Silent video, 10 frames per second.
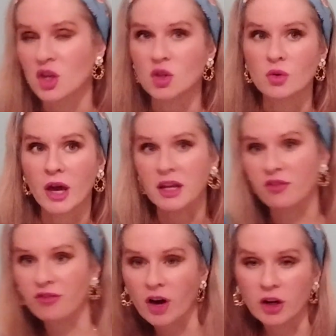you getting
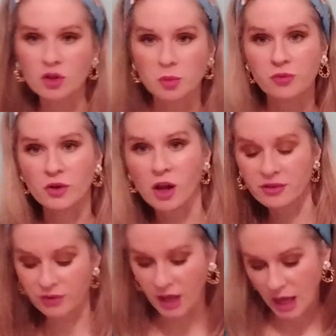fired up for
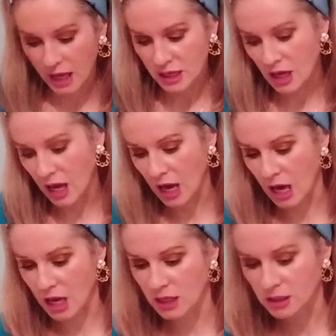life again,
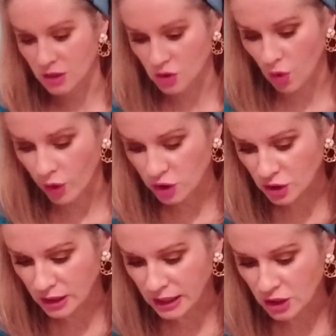and it's going
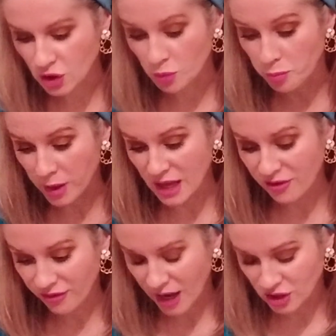to lead to big,
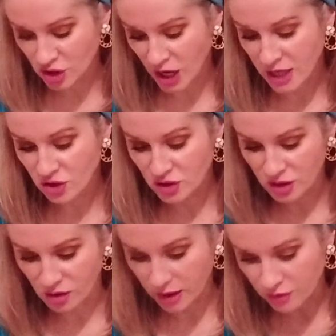fast changes.
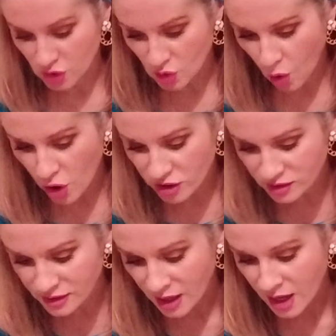The Knight of
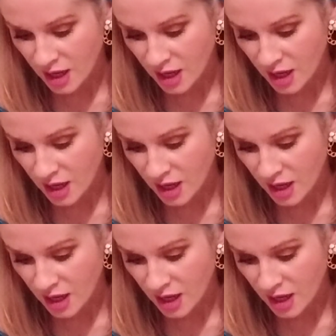Swords.